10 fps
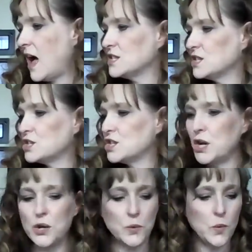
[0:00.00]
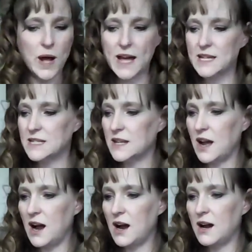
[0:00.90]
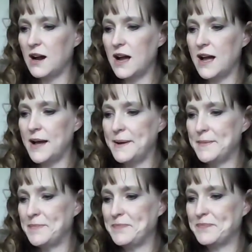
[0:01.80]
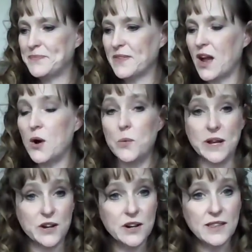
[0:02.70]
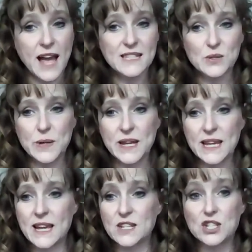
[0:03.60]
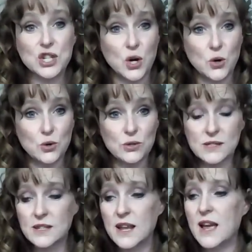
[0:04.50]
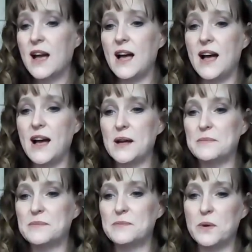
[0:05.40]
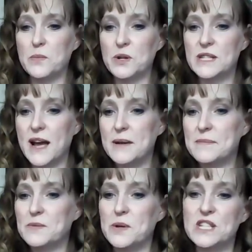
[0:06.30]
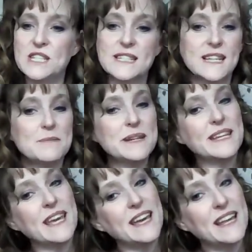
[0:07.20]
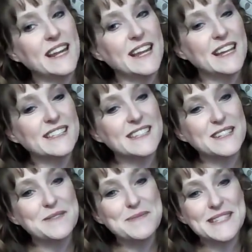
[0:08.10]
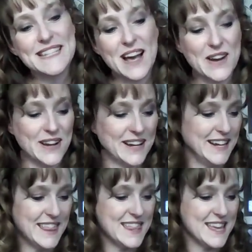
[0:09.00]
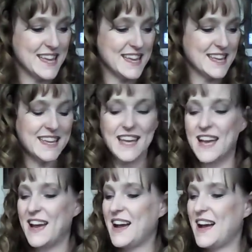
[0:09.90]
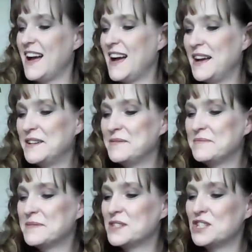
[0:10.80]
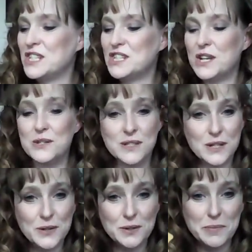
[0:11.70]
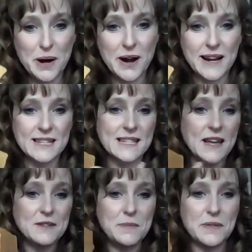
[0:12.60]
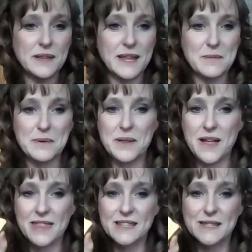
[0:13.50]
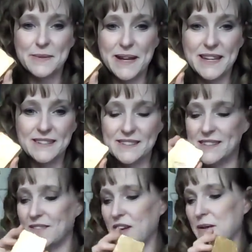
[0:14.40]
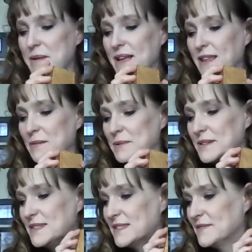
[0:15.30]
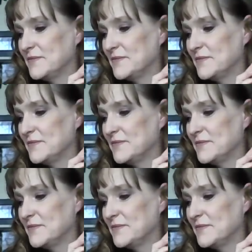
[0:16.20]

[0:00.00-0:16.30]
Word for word: I'll just show you what our um, our winner last week chose um, one more time, and what she's going to be getting, so you didn't miss out on anything. Um, so she chose the gold bar, and I still have to put the label on this one. I've got to make labels.